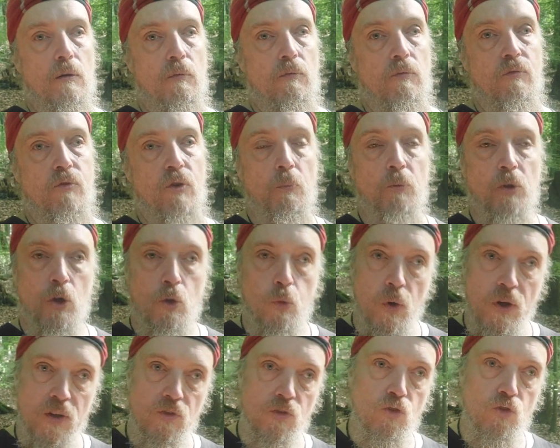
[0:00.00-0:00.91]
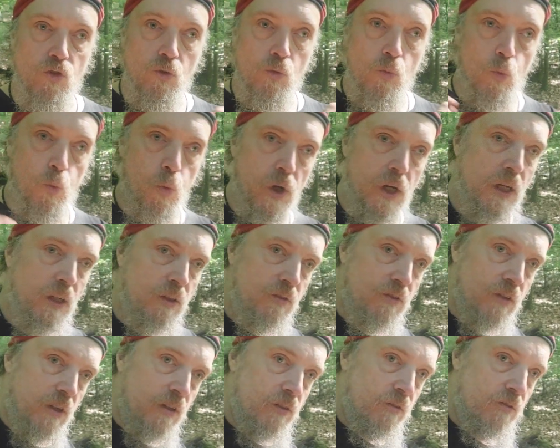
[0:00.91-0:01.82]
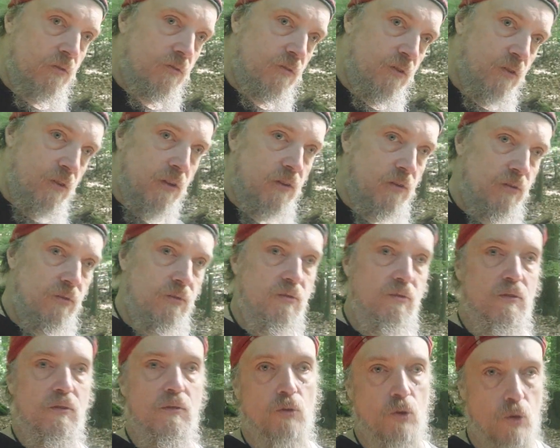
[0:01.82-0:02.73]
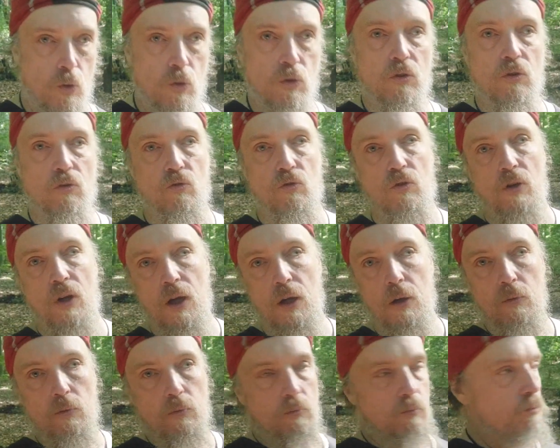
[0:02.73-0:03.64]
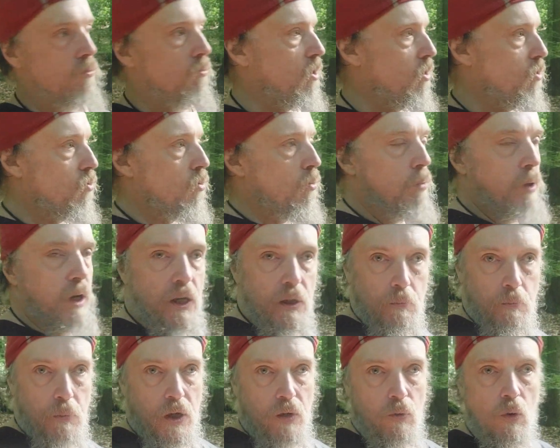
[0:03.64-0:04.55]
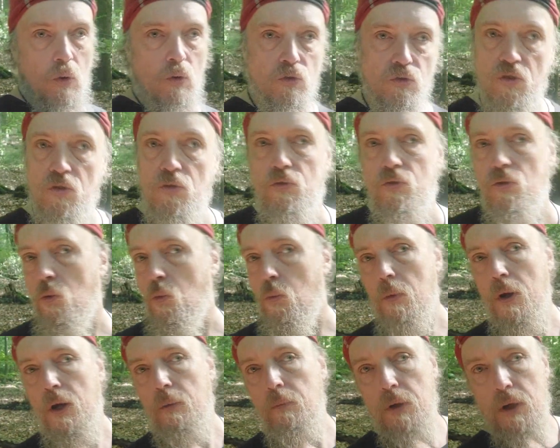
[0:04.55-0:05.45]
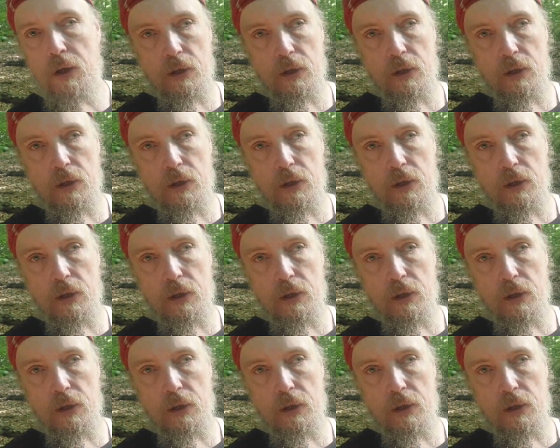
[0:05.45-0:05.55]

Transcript: from the question, where does this cottage I need to buy my roses or my